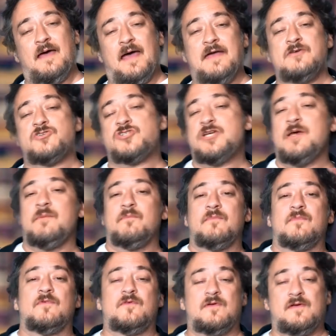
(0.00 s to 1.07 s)
And Jim
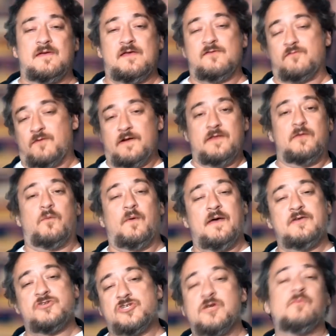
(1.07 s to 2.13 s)
is written the
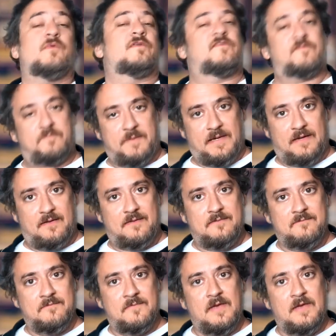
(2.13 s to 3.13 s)
way Jim would speak.